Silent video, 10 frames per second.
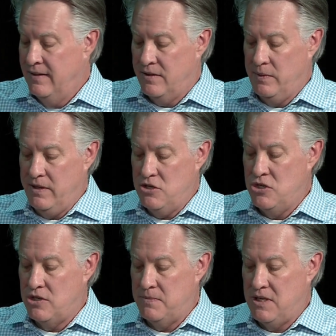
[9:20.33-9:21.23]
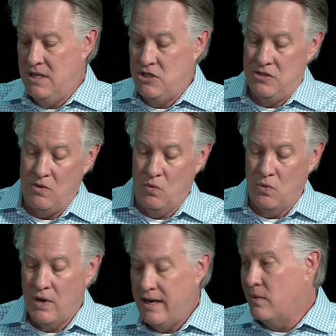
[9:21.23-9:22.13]
The relationship changes
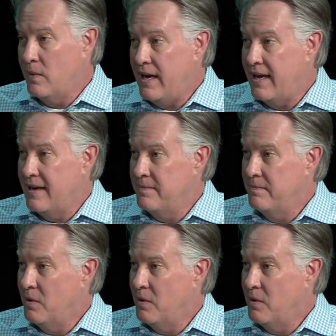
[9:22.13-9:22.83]
right away,